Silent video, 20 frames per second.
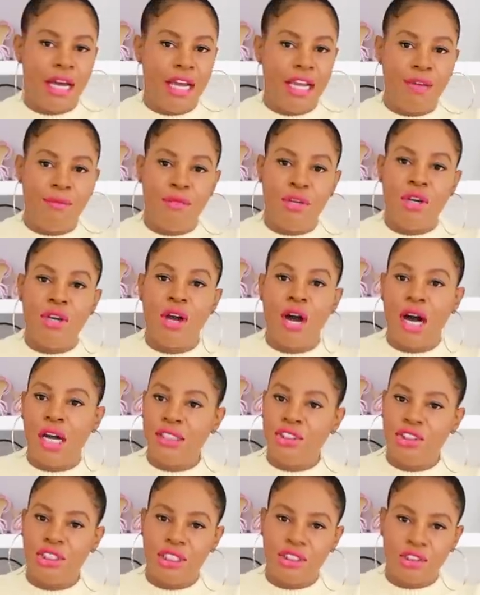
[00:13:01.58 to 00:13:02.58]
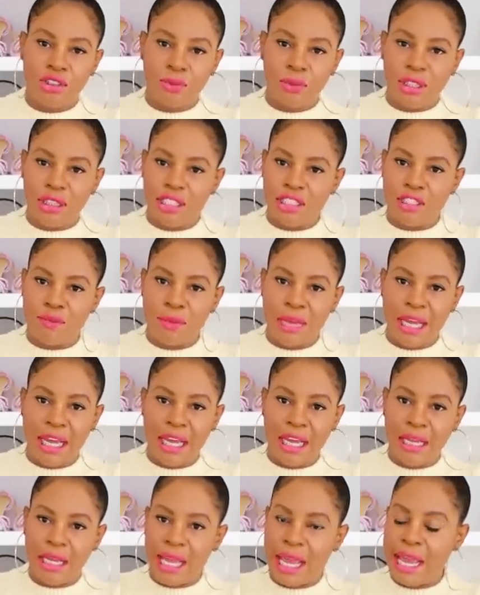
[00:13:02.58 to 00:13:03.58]
I am not gentle with this
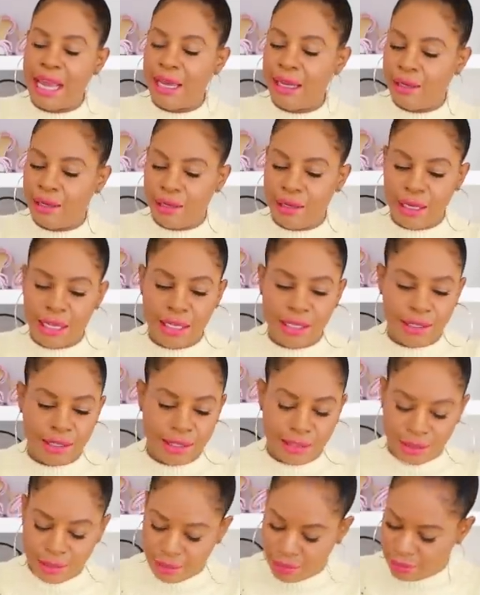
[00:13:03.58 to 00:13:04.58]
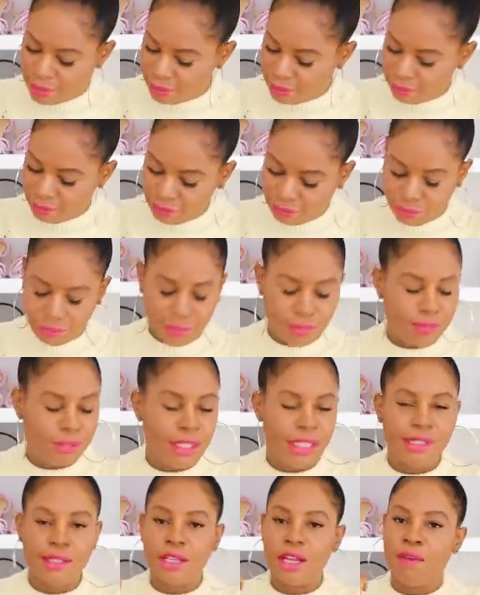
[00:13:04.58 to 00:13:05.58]
bag, and it has,
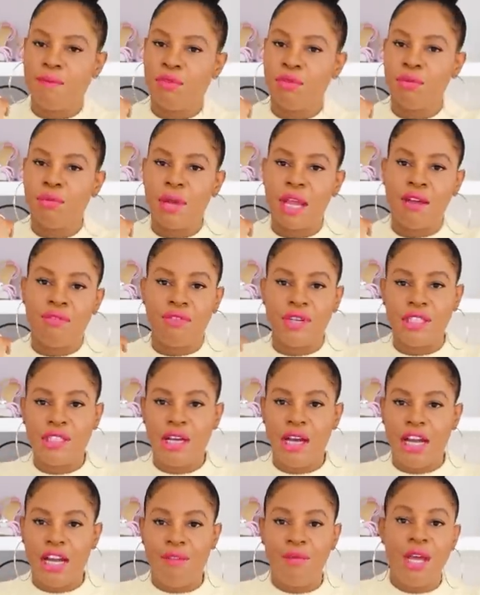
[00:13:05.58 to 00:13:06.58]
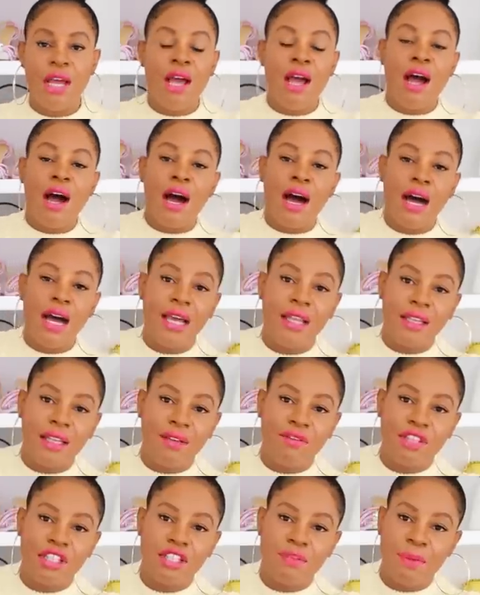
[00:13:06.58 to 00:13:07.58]
it's come through every time. I
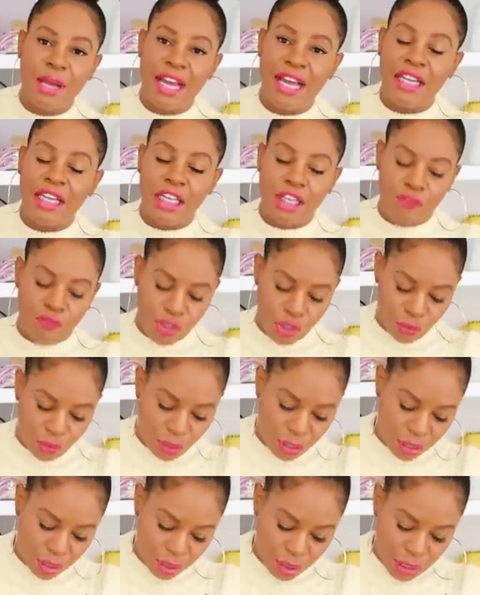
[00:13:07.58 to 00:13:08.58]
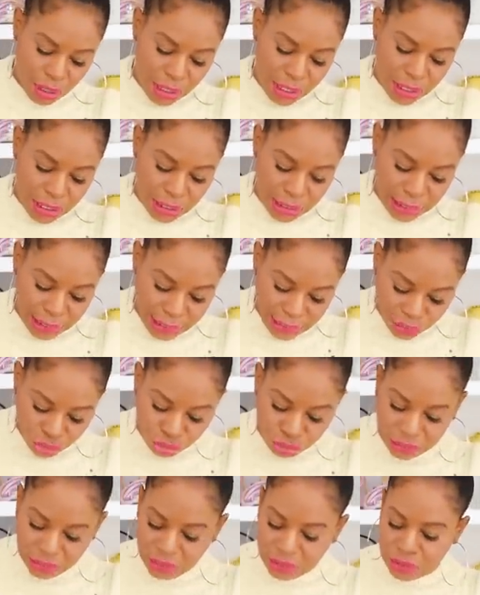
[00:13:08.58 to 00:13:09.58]
love this bag. If you are
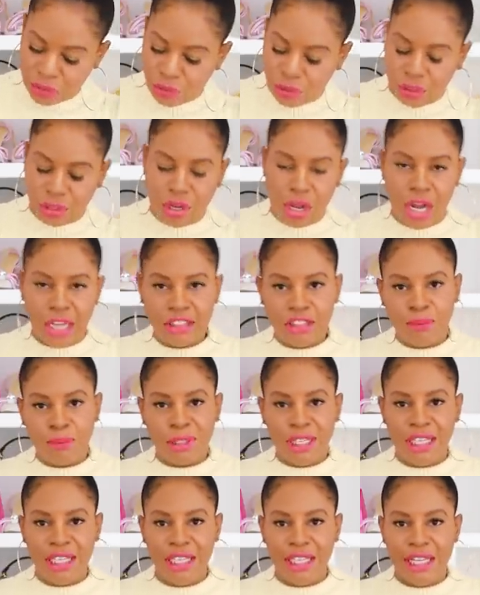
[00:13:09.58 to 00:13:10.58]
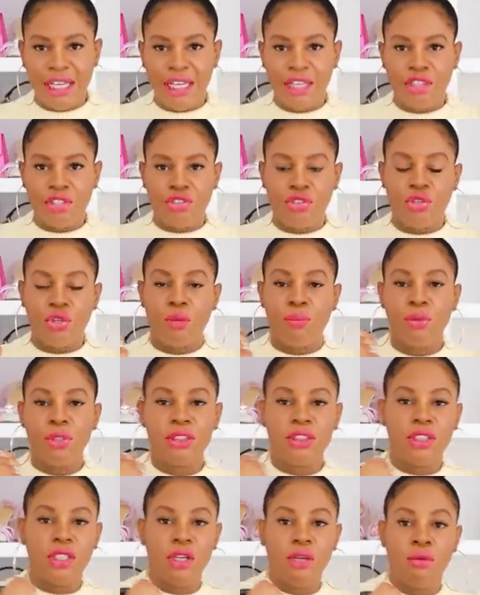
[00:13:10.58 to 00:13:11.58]
interested or contemplating getting the Dior
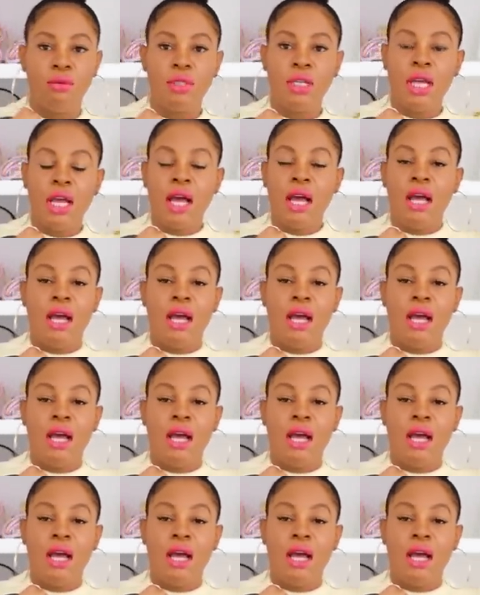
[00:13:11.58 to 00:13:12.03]
Book Tote,